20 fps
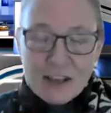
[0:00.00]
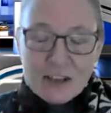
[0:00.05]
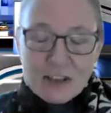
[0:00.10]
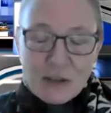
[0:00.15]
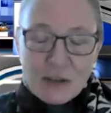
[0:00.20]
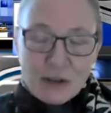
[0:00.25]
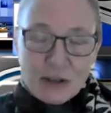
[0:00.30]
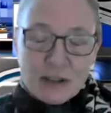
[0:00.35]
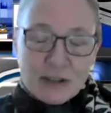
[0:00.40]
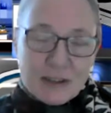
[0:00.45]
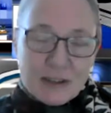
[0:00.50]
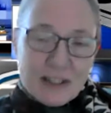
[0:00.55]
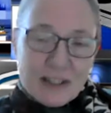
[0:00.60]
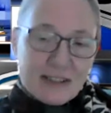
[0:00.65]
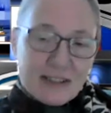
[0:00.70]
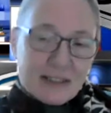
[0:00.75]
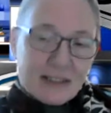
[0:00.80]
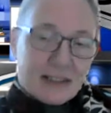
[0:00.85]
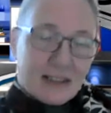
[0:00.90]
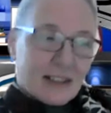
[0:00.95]
So
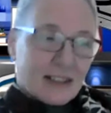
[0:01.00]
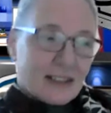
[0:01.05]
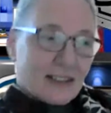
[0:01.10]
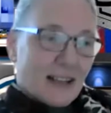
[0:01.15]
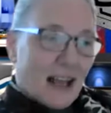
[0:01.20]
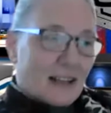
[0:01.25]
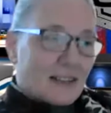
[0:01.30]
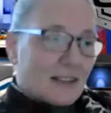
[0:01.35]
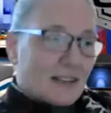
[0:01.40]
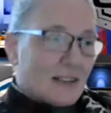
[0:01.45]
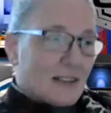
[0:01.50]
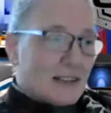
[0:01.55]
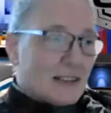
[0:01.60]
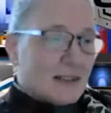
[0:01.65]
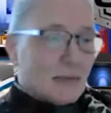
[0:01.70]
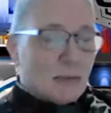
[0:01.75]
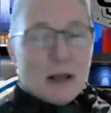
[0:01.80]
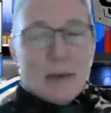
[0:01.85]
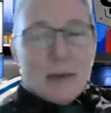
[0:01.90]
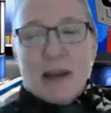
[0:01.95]
let
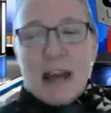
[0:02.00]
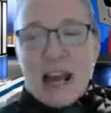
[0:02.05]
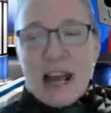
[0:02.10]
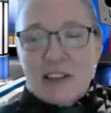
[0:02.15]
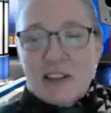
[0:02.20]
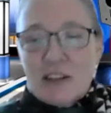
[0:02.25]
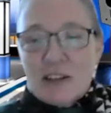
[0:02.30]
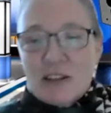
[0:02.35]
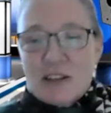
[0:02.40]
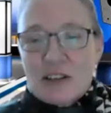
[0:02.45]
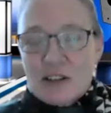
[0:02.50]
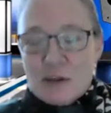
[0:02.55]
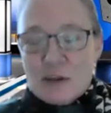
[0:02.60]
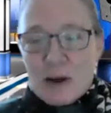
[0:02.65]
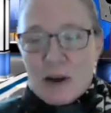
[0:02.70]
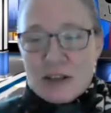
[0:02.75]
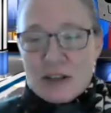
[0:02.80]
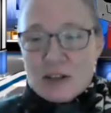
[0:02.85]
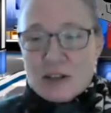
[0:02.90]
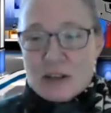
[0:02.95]
me ask you this
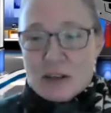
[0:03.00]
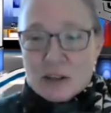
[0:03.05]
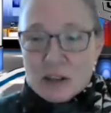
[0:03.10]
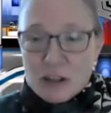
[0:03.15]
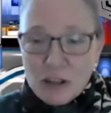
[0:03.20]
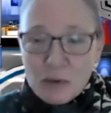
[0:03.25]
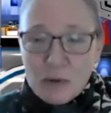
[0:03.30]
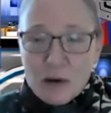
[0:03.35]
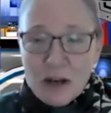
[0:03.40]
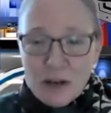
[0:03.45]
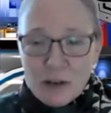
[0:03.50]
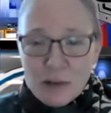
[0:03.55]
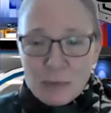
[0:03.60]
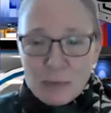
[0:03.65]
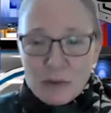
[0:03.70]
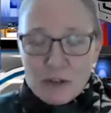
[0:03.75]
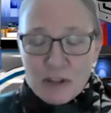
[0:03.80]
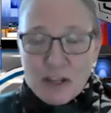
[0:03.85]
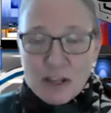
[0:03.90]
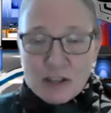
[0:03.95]
question. Are you
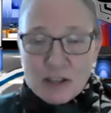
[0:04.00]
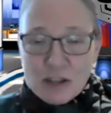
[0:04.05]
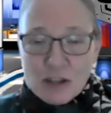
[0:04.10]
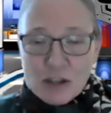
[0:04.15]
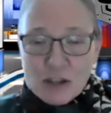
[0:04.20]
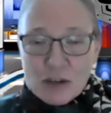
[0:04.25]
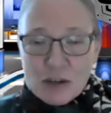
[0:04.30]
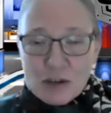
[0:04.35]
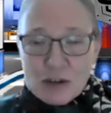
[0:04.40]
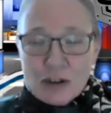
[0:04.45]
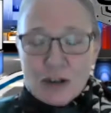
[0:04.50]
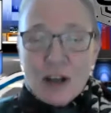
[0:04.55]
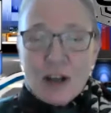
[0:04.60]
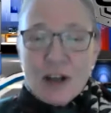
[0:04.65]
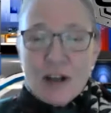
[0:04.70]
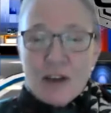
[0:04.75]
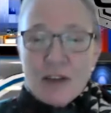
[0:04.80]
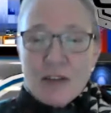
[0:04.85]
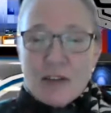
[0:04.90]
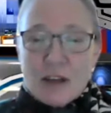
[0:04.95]
100% sure
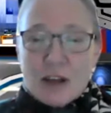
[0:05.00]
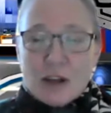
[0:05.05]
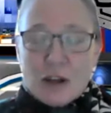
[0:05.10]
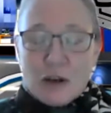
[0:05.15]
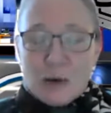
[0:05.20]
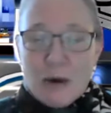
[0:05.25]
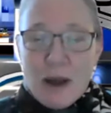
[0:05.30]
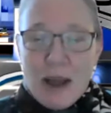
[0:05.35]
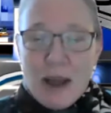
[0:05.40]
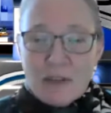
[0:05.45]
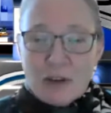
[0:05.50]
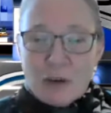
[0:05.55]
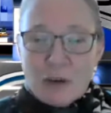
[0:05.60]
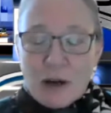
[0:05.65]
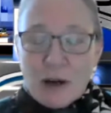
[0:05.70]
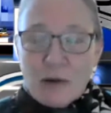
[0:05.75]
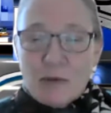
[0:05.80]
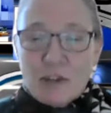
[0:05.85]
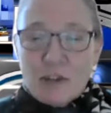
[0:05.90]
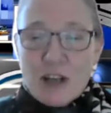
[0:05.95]
that you have a
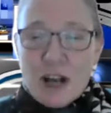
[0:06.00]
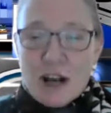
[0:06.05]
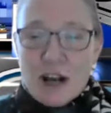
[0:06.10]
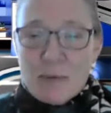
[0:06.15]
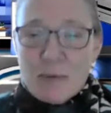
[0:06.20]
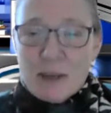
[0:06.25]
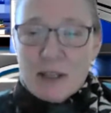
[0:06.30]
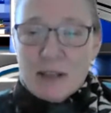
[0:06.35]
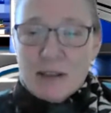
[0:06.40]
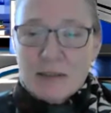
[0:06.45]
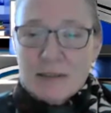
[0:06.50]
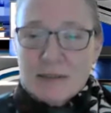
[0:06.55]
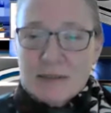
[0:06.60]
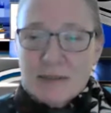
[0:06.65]
great retirement?